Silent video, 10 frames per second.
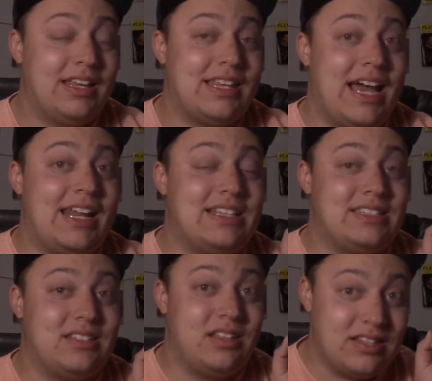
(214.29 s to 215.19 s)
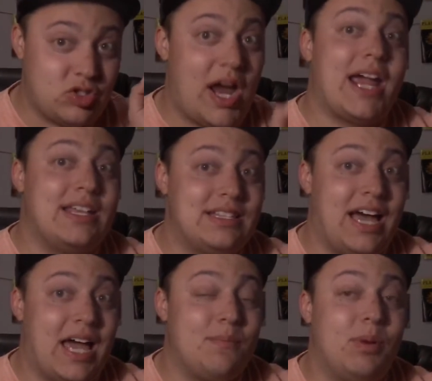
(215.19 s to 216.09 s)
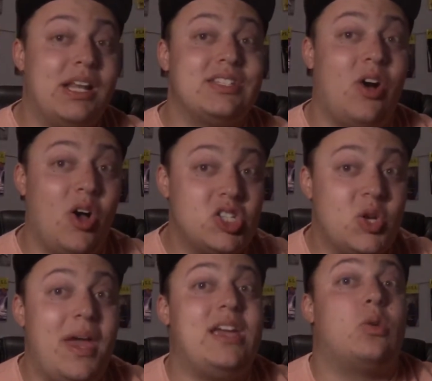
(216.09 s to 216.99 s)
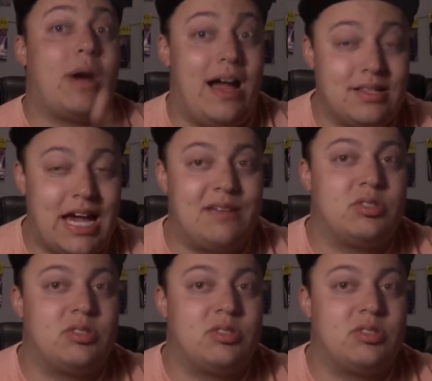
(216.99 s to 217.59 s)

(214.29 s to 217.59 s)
that it's Dragon type, but it's also a Ground type.